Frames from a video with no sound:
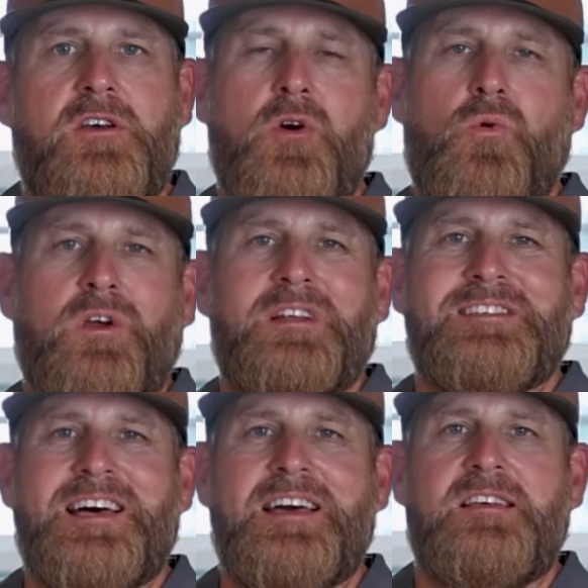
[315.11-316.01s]
We're gonna
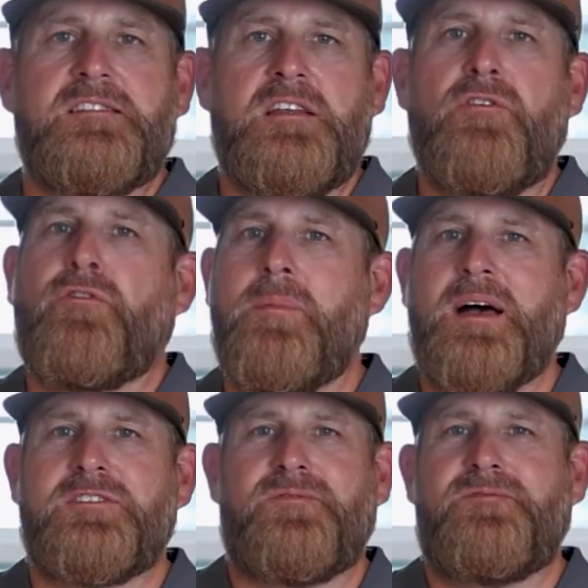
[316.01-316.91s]
slide these in here for
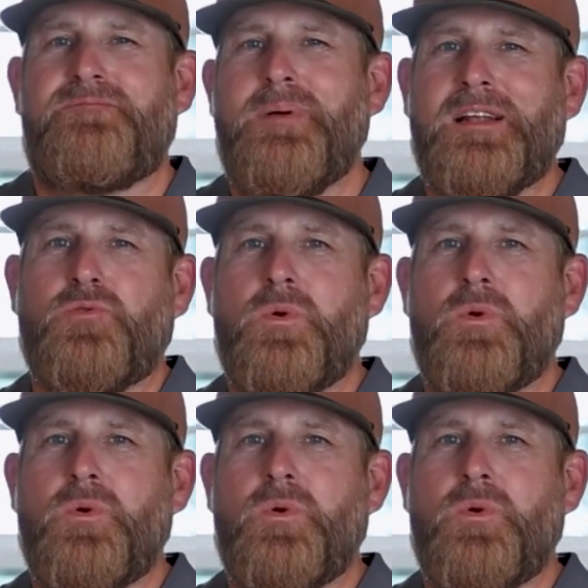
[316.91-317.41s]
about 20